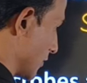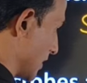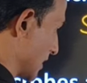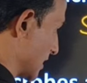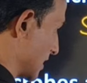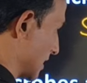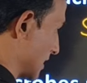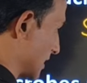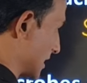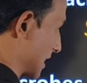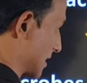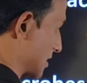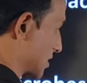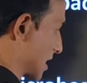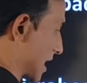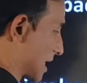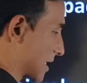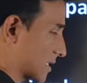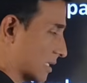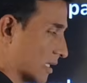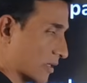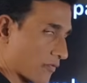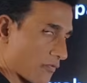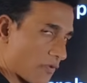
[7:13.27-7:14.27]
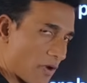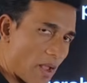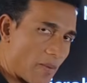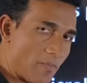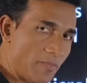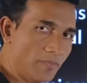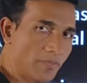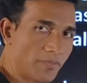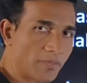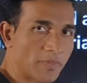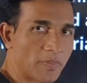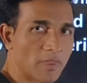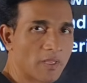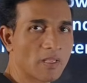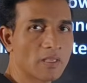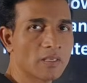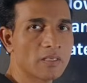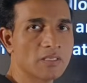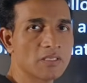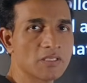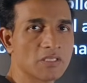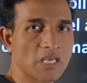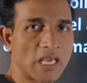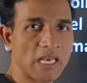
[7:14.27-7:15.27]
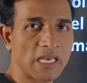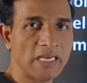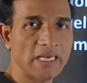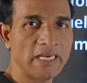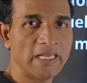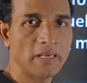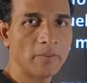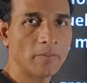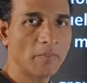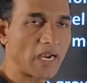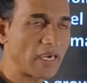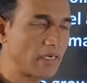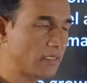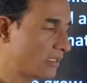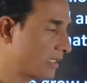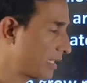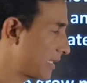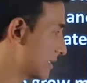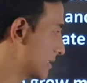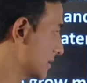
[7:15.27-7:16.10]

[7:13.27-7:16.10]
which is extracted from Gelidium and